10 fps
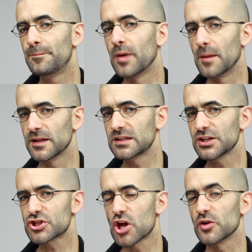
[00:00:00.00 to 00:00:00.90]

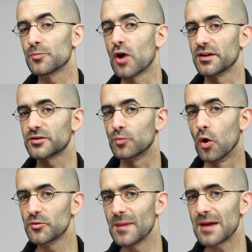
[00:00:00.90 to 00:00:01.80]
Publicly share your product
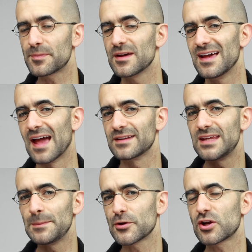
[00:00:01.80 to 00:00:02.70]
roadmap and
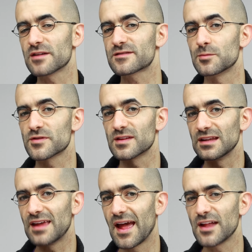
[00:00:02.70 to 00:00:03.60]
keep your customers
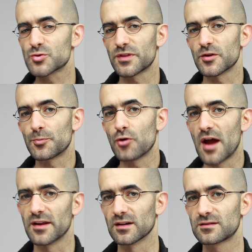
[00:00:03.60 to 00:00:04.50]
engaged with your
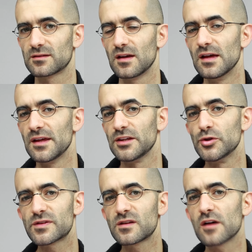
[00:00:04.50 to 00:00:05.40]
product.
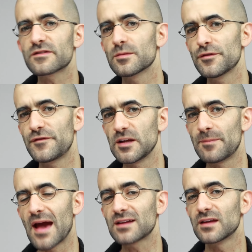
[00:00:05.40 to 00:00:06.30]
Use customer
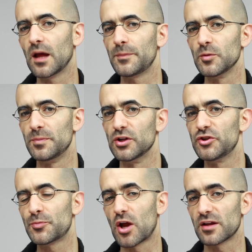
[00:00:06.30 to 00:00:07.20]
feedback to help you build
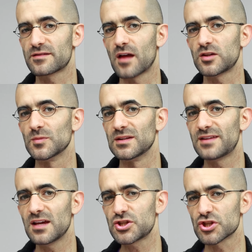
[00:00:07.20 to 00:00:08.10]
your product's
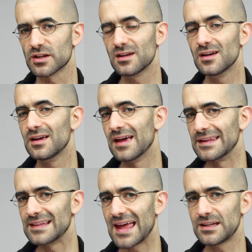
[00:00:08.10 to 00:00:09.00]
documentation
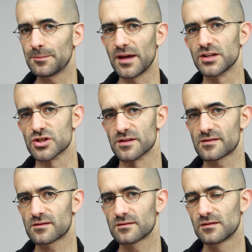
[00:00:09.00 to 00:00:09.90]
and landing pages.